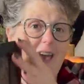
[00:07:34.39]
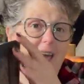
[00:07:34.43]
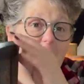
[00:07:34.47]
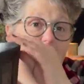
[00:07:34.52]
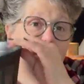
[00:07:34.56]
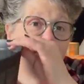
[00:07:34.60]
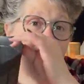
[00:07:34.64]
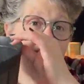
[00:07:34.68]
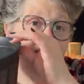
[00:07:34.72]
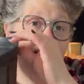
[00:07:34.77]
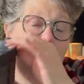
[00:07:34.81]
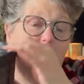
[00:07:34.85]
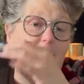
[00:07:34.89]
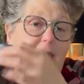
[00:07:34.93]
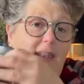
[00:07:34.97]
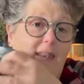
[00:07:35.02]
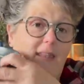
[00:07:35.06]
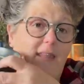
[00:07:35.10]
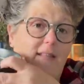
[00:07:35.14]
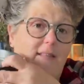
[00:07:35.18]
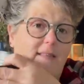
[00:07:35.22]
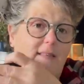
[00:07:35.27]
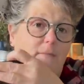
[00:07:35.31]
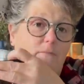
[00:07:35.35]
I feel like it
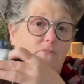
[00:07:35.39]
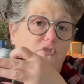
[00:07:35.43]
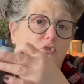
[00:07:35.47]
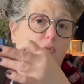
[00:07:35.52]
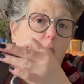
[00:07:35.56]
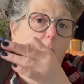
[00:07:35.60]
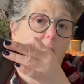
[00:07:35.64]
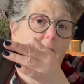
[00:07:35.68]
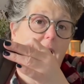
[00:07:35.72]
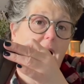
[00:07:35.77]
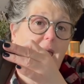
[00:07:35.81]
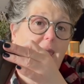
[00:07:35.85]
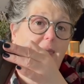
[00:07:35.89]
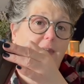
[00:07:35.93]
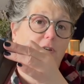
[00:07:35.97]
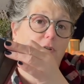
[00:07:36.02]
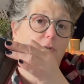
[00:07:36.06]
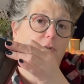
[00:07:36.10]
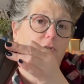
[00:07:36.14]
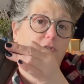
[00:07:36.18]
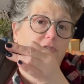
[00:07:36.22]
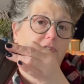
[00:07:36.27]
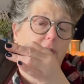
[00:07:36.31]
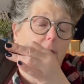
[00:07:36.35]
needs some twine
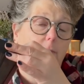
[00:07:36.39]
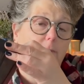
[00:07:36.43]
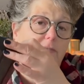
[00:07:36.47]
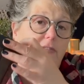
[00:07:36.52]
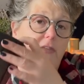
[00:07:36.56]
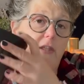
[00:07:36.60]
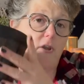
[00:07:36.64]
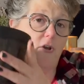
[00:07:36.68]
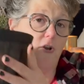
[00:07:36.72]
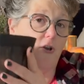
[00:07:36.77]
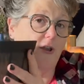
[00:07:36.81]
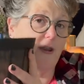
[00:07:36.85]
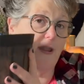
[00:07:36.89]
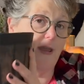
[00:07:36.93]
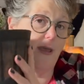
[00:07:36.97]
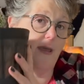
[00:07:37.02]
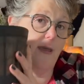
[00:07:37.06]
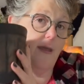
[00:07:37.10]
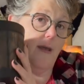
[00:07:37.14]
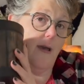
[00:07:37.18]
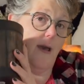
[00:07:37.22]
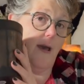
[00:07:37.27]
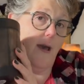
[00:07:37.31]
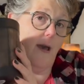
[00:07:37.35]
or something on
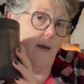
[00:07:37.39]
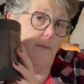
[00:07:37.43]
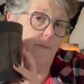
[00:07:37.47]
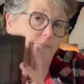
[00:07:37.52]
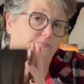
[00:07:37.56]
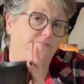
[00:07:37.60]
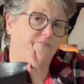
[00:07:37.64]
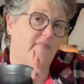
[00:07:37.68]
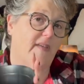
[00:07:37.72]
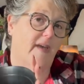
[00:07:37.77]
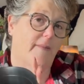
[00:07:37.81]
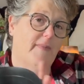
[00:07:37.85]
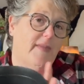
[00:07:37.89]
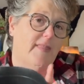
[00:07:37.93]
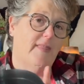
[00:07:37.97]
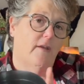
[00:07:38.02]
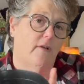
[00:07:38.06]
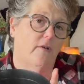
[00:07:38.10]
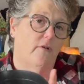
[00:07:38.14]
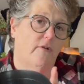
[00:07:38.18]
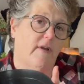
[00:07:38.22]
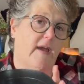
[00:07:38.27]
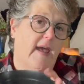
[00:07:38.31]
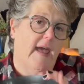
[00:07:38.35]
it. Um, I mean,
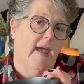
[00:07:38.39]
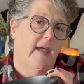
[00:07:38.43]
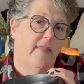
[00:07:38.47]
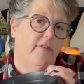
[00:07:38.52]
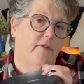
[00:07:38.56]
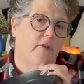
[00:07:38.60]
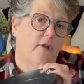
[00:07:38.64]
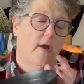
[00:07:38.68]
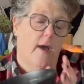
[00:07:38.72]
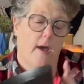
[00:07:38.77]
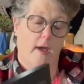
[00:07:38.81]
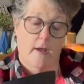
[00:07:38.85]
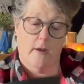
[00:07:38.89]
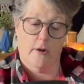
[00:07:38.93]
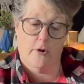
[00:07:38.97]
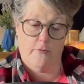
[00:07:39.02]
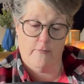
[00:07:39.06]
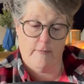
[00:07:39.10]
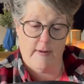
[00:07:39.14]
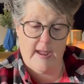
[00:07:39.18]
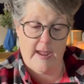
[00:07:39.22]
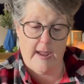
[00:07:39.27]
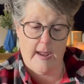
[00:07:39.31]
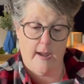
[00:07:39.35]
they're okay. They're not
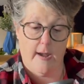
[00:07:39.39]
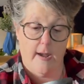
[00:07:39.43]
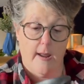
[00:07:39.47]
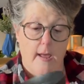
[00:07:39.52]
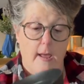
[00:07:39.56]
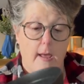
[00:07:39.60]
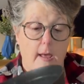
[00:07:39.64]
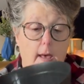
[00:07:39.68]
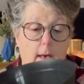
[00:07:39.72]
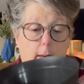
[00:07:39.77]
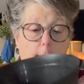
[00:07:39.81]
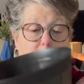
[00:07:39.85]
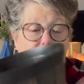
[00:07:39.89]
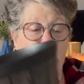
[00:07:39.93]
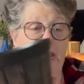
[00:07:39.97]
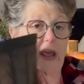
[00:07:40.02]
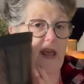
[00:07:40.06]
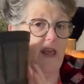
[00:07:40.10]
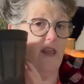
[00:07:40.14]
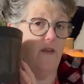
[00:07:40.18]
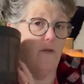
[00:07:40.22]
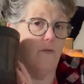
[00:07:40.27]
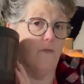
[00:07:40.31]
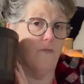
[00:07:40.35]
great, but
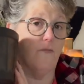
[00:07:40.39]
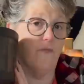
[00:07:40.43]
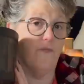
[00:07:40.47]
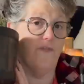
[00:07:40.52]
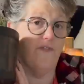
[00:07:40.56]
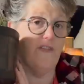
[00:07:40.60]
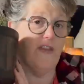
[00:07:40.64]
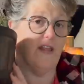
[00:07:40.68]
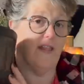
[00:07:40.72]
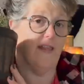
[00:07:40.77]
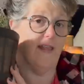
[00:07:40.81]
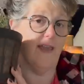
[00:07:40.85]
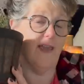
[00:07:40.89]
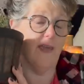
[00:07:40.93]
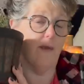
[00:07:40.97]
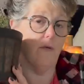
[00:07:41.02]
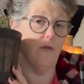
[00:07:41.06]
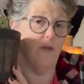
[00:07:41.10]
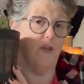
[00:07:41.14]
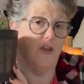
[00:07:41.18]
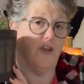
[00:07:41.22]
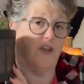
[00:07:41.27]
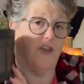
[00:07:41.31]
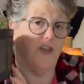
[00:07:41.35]
I feel like it
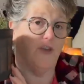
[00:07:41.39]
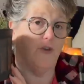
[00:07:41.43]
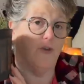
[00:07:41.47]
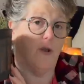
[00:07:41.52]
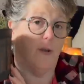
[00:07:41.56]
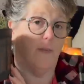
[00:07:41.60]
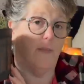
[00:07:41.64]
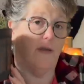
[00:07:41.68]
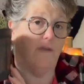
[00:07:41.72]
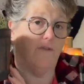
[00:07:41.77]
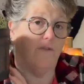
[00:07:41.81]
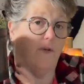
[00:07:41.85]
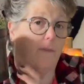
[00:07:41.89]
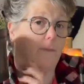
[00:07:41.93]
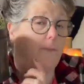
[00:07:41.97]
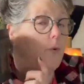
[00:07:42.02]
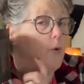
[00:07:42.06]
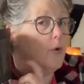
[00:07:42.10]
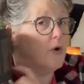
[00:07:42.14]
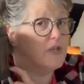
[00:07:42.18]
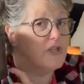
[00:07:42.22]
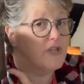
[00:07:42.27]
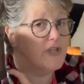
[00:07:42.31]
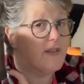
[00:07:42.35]
would look cute on my front
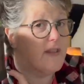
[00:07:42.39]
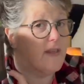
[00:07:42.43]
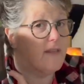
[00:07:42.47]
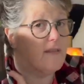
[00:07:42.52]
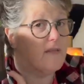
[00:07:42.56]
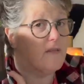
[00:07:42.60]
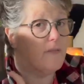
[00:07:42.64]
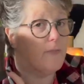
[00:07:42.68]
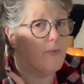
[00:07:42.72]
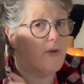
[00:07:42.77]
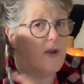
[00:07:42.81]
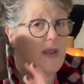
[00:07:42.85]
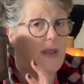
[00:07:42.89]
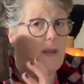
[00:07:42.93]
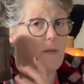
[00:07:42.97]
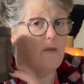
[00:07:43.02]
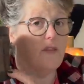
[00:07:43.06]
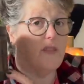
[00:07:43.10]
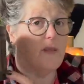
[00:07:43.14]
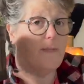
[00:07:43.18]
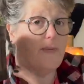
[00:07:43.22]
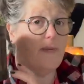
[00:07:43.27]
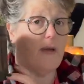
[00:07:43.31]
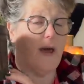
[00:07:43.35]
porch this spring
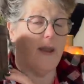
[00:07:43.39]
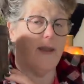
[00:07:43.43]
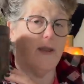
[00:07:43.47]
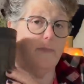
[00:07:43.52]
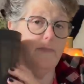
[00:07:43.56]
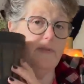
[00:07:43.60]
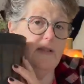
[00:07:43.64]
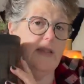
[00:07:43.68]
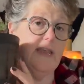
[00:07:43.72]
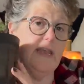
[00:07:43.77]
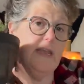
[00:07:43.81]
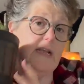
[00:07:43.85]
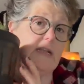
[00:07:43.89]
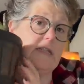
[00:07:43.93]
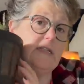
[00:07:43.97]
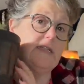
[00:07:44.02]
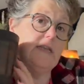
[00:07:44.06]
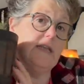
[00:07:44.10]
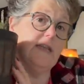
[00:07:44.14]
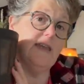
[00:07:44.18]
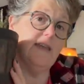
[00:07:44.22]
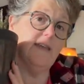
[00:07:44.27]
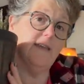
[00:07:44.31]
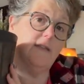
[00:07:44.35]
with a potted plant
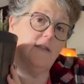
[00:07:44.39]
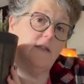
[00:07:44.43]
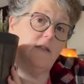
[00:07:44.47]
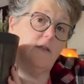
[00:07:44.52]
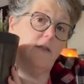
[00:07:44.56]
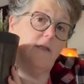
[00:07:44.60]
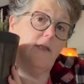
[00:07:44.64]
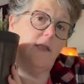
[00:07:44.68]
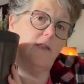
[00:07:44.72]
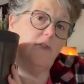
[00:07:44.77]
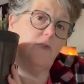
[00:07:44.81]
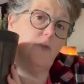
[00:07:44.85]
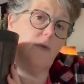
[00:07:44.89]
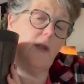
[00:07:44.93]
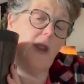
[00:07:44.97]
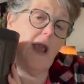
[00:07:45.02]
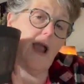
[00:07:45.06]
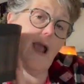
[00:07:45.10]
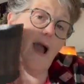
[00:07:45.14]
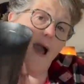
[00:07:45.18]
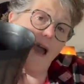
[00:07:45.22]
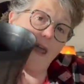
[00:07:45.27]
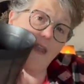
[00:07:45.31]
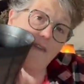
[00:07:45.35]
in it. So that's what I
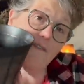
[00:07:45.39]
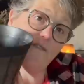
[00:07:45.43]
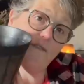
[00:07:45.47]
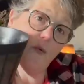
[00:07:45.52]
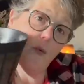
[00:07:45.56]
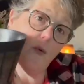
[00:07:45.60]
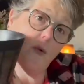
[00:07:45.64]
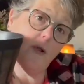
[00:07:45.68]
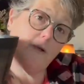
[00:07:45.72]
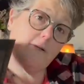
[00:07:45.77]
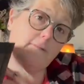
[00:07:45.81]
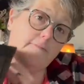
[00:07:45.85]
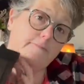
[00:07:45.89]
got it for.